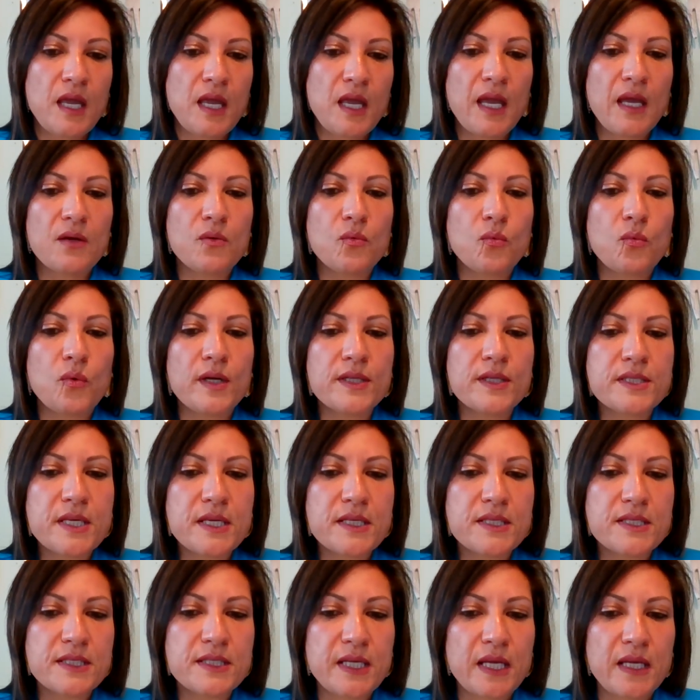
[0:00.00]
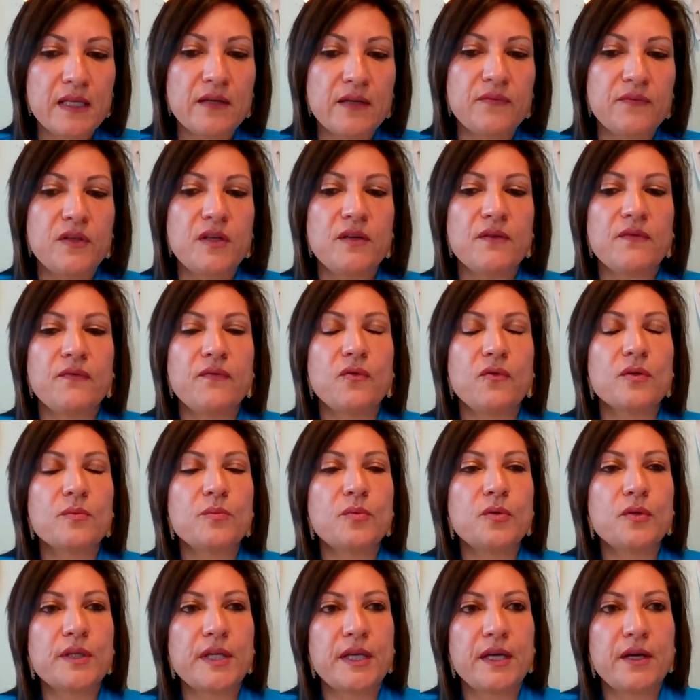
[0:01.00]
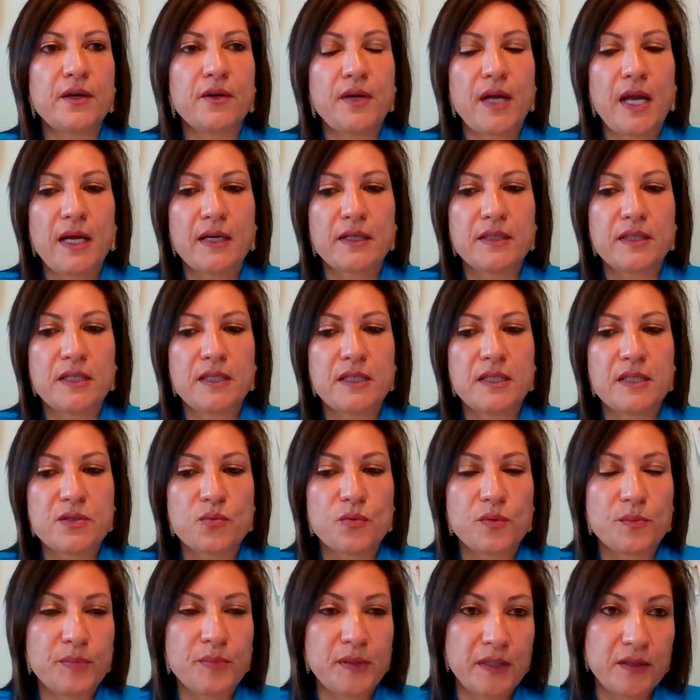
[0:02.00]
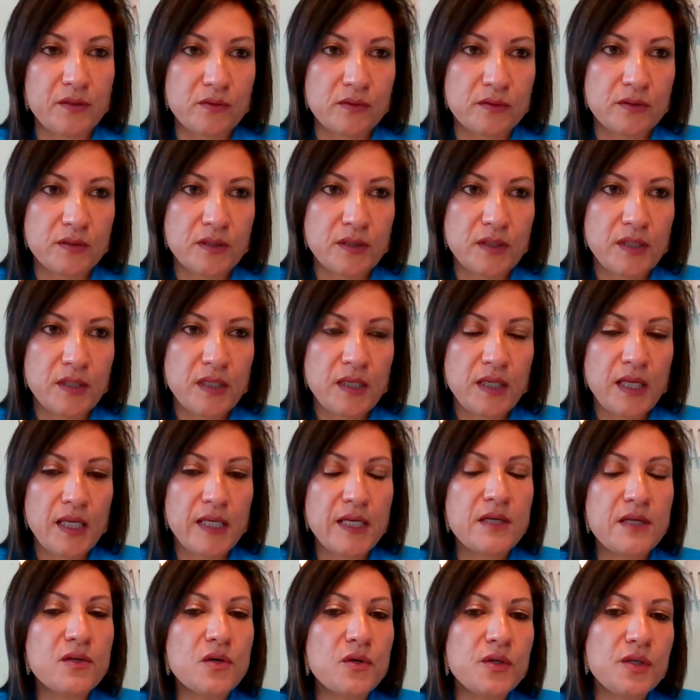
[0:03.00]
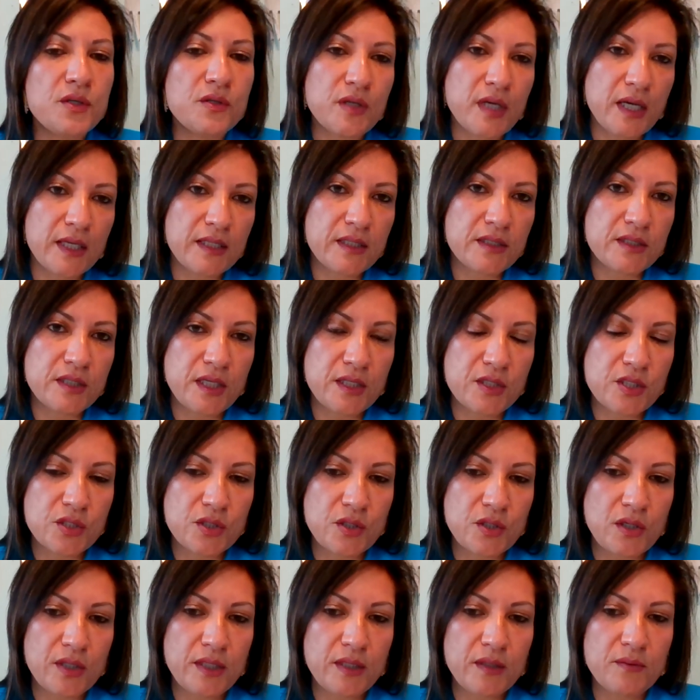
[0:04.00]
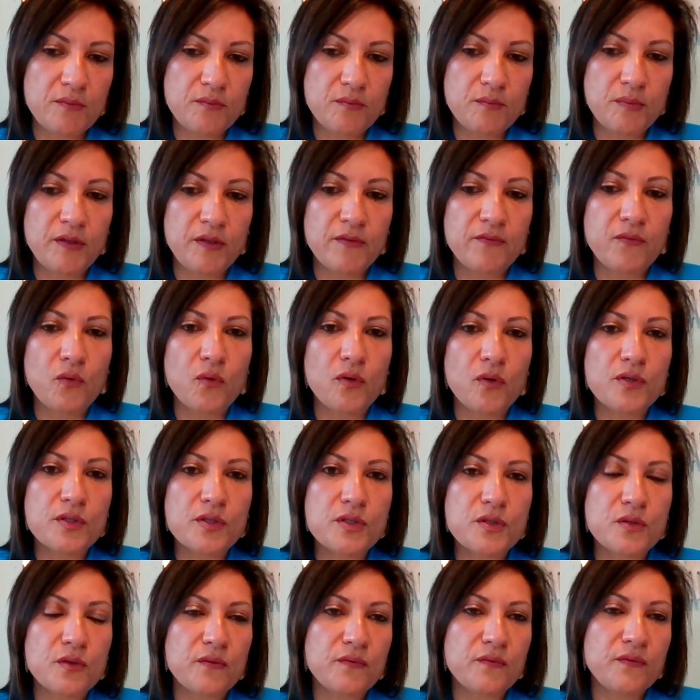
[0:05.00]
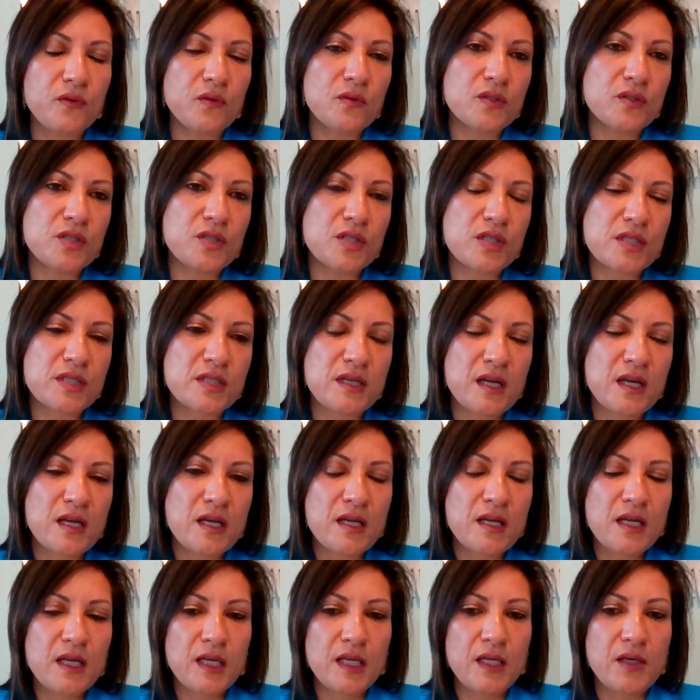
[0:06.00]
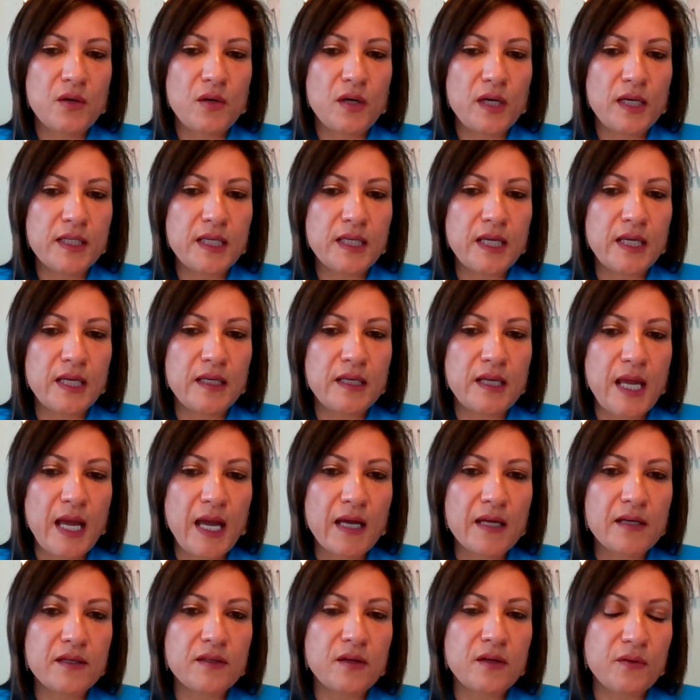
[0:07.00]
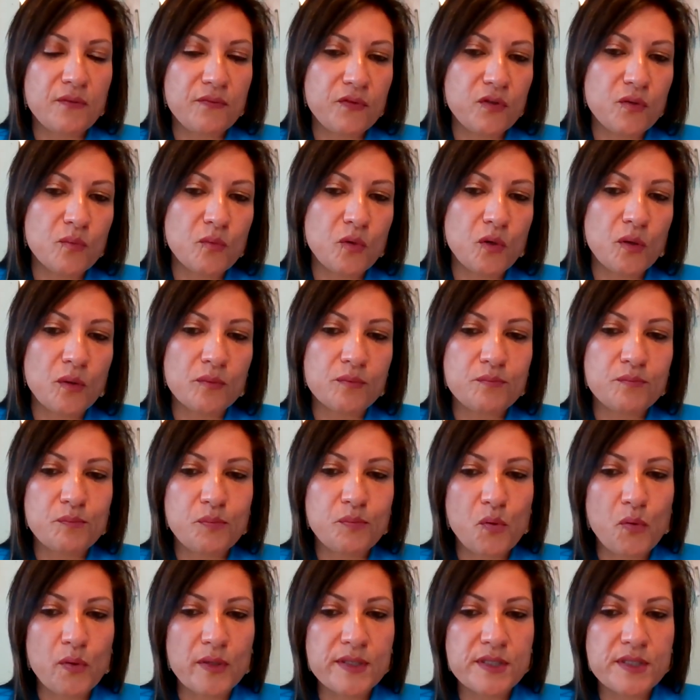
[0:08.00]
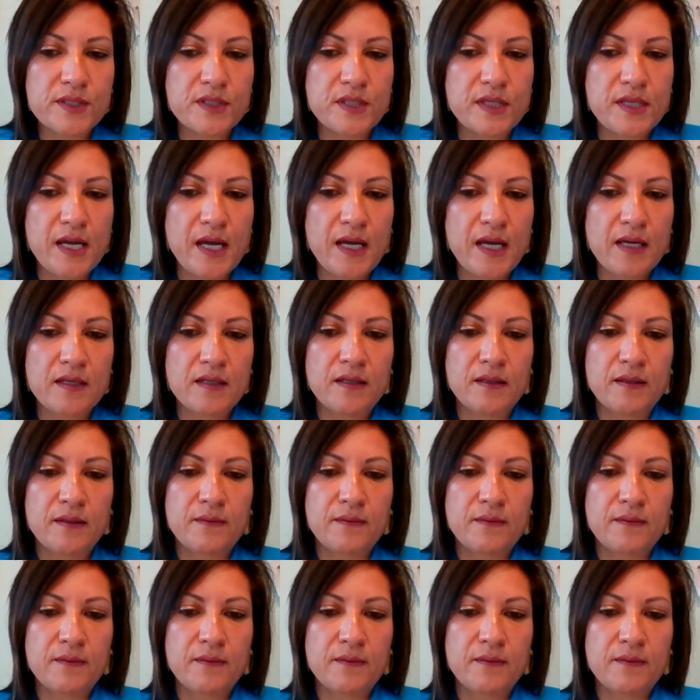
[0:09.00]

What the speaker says: And what's at stake if the Affordable Care Act is repealed? And I know you kind of touched on it before, so if you could just, you know, again, add a few more points to that.